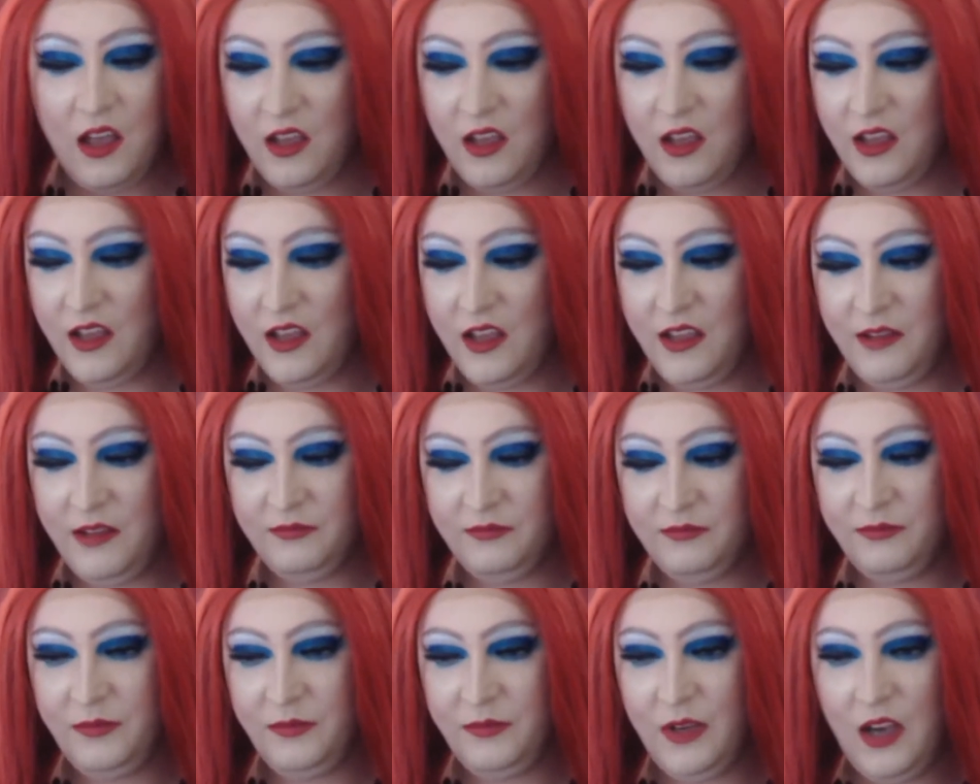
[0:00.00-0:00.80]

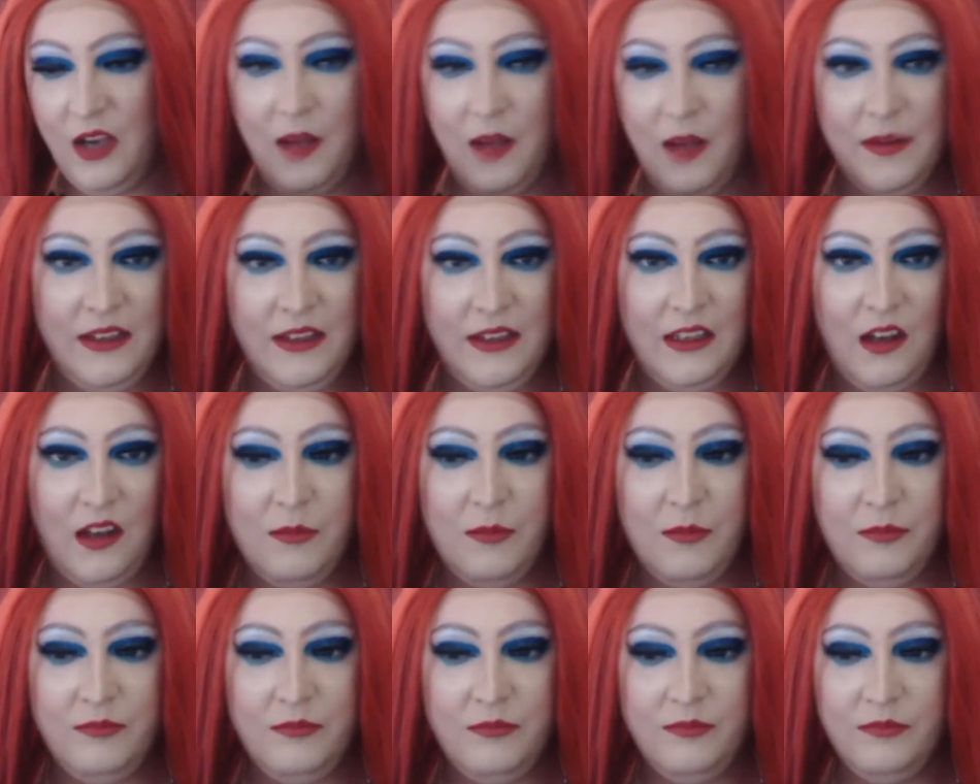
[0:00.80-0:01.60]
But I mean, I
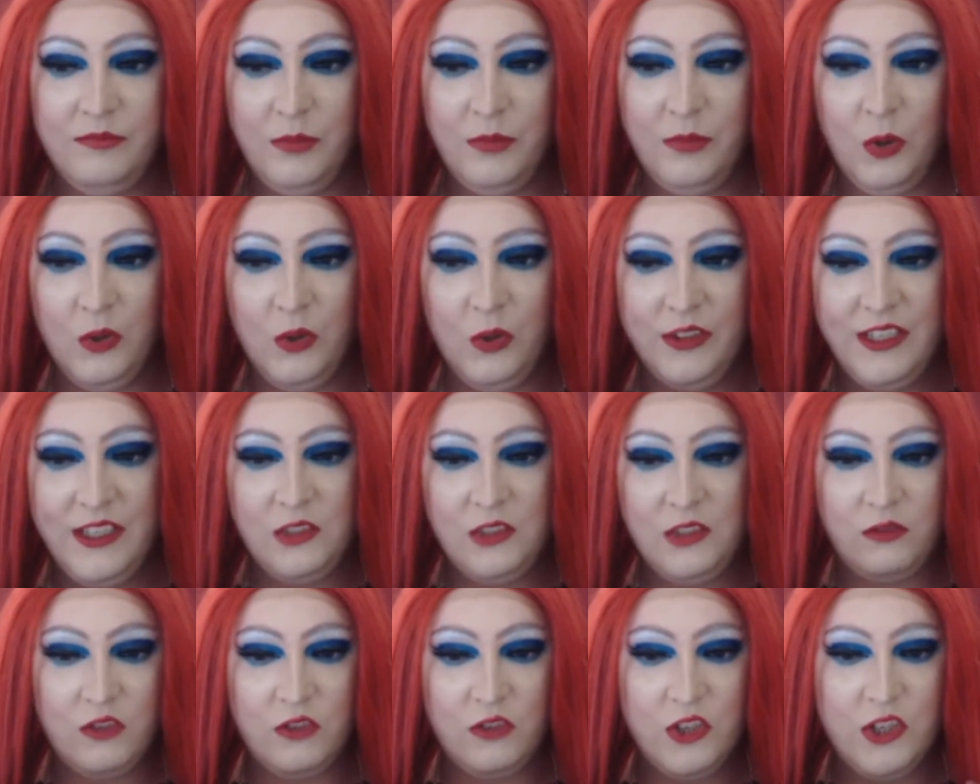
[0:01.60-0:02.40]
bought
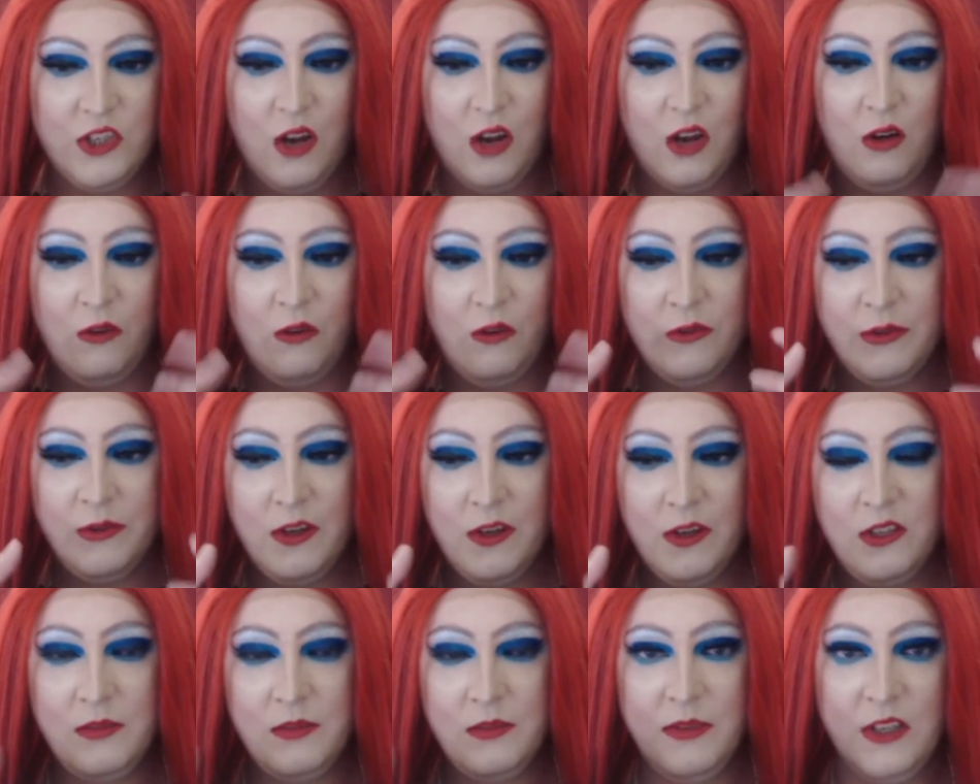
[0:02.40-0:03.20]
these for a show I was
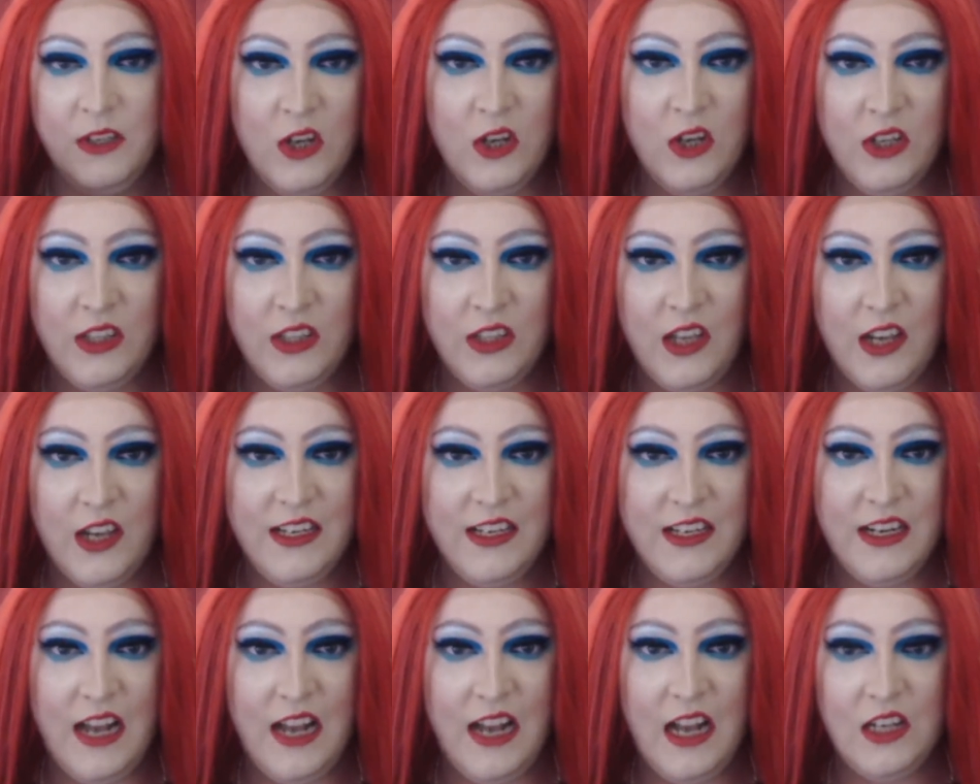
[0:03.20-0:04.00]
supposed to be doing that I
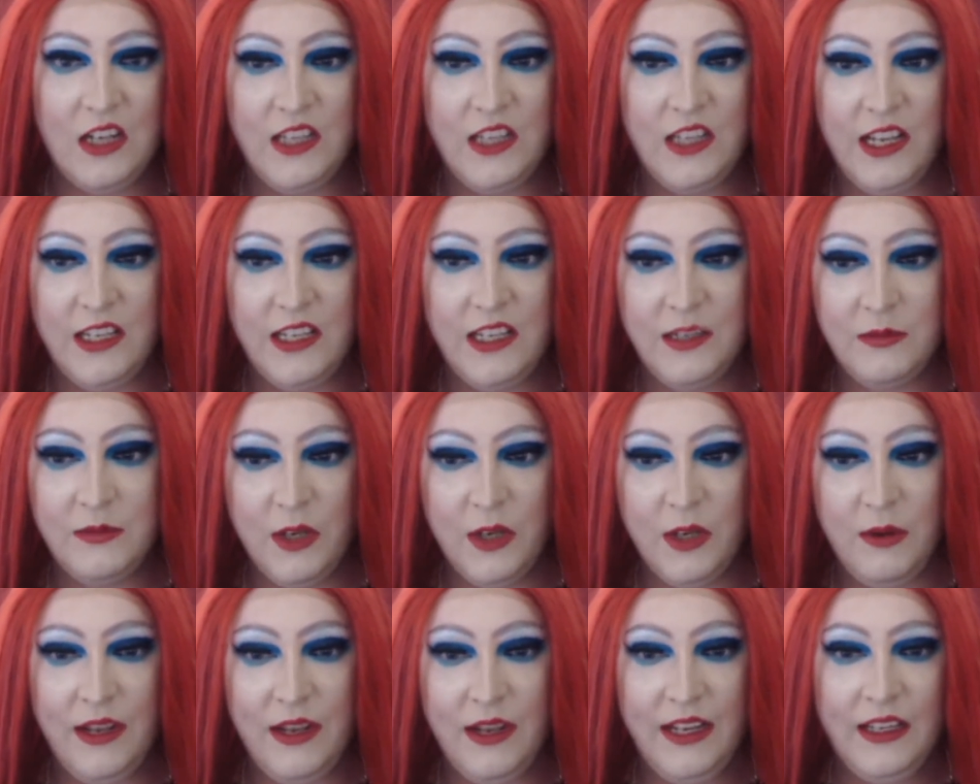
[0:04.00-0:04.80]
didn't actually end up
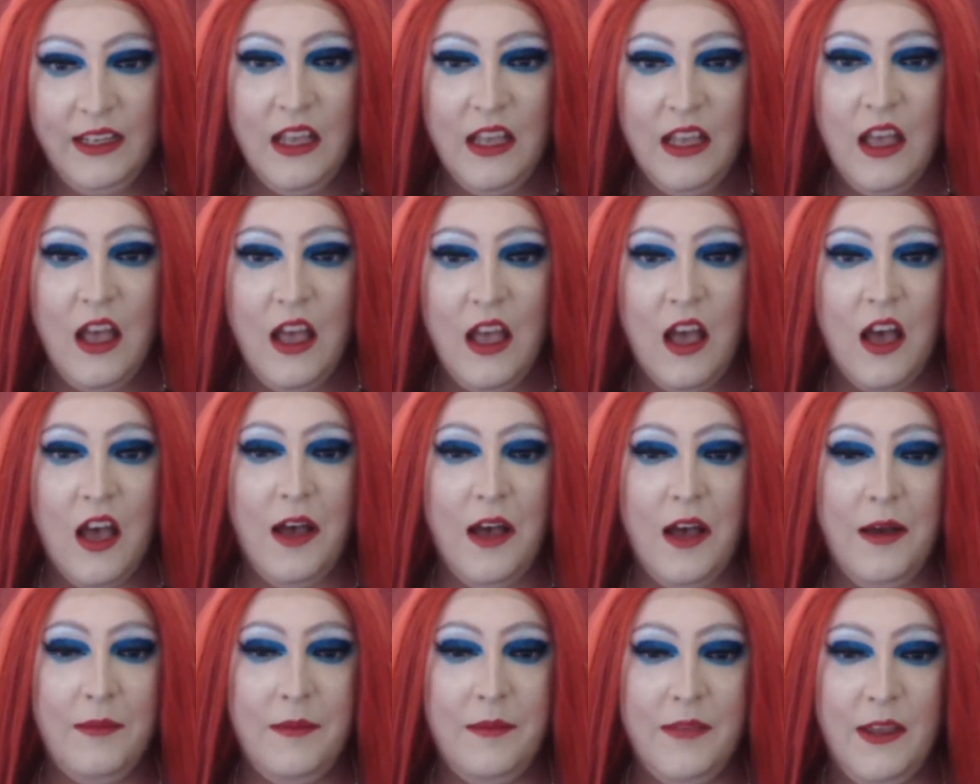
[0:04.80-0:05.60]
doing.
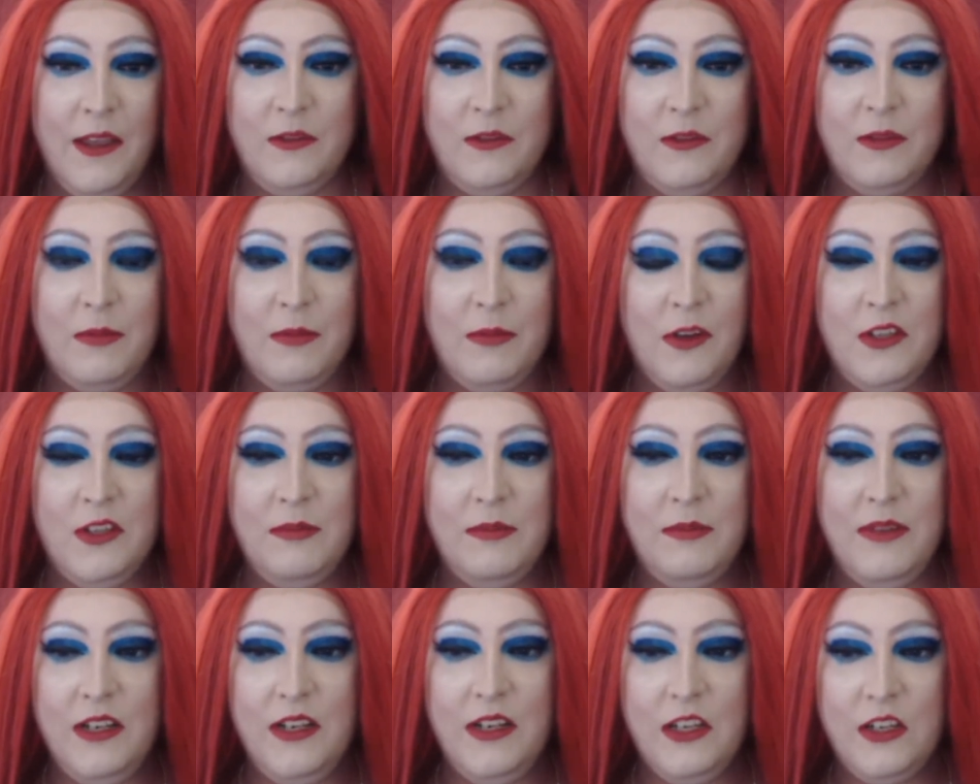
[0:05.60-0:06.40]
It was supposed to
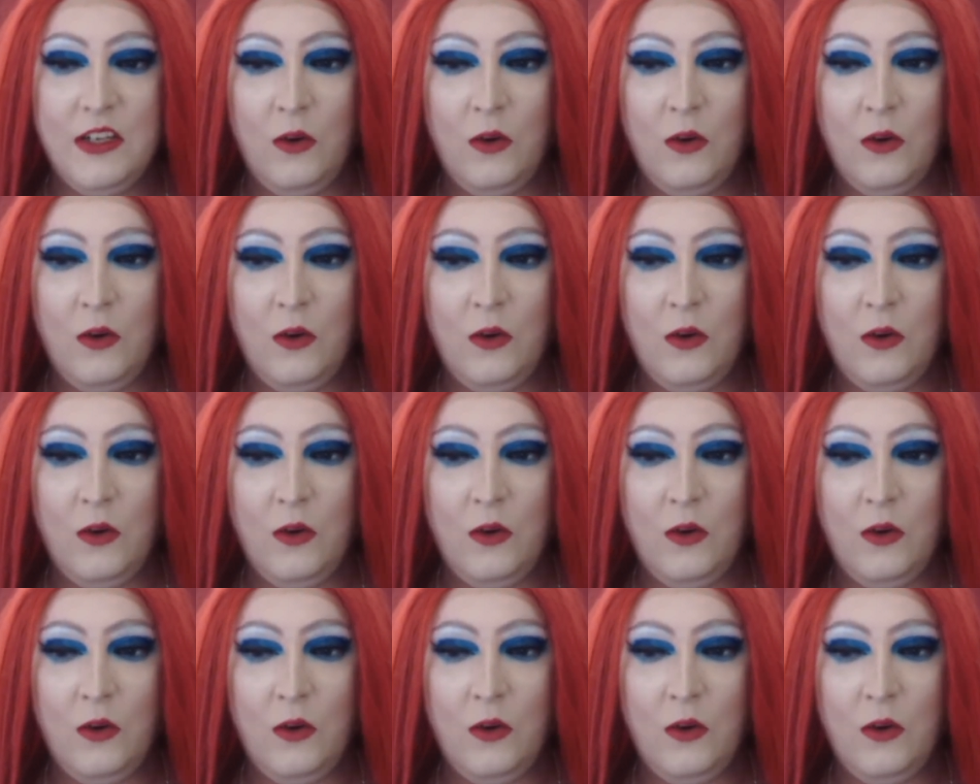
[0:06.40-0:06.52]
be an